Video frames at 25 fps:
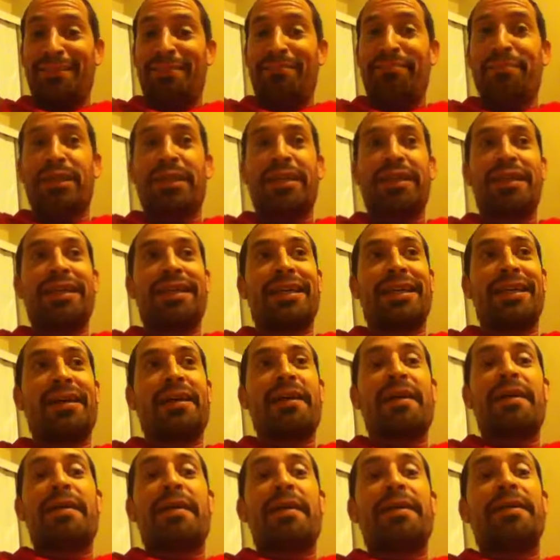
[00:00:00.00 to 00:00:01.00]
but
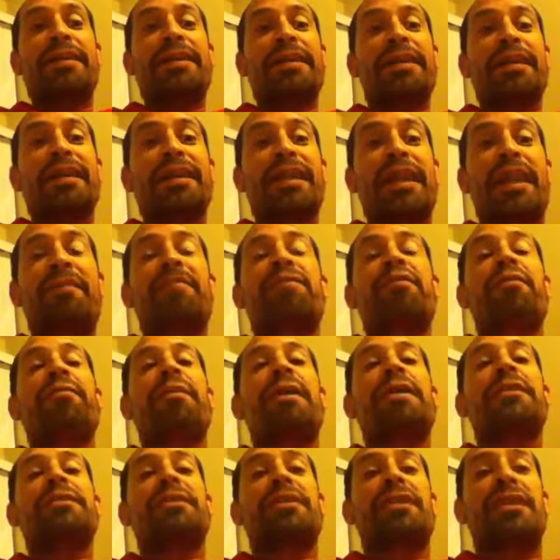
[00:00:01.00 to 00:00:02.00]
the
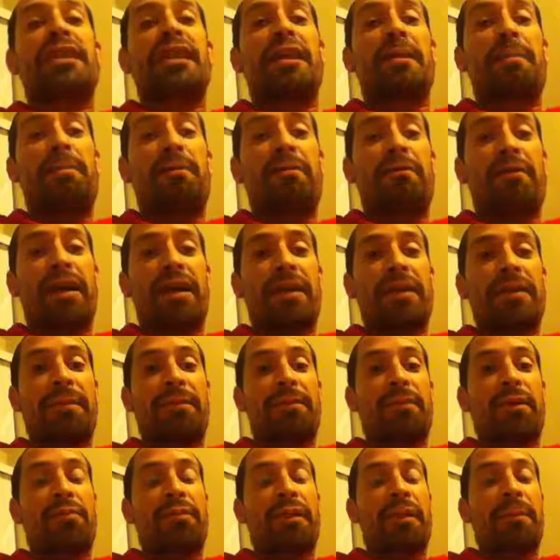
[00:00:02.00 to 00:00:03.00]
information that he provided the
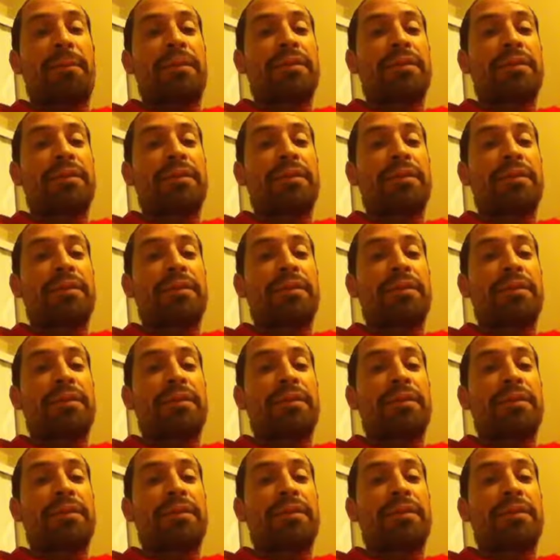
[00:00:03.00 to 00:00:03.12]
public,